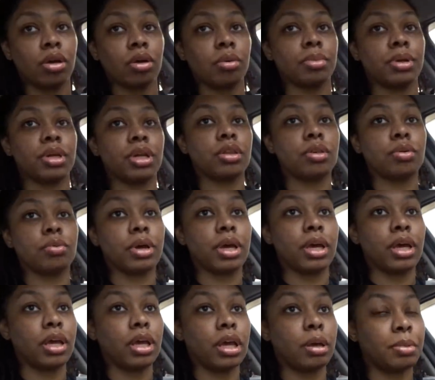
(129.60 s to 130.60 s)
But either
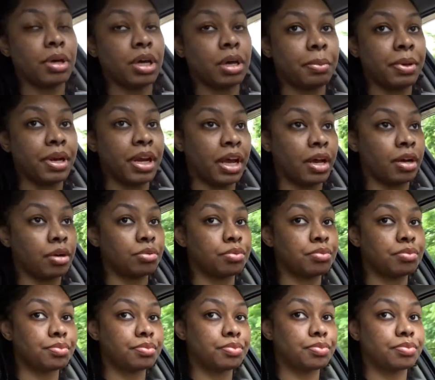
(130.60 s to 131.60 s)
way, I'm up and out.
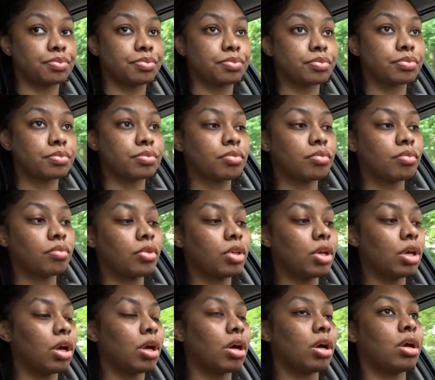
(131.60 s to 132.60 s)

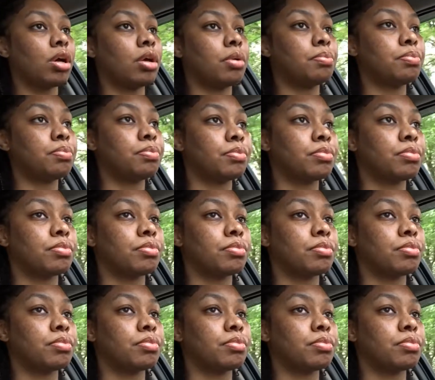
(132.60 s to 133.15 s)
Um,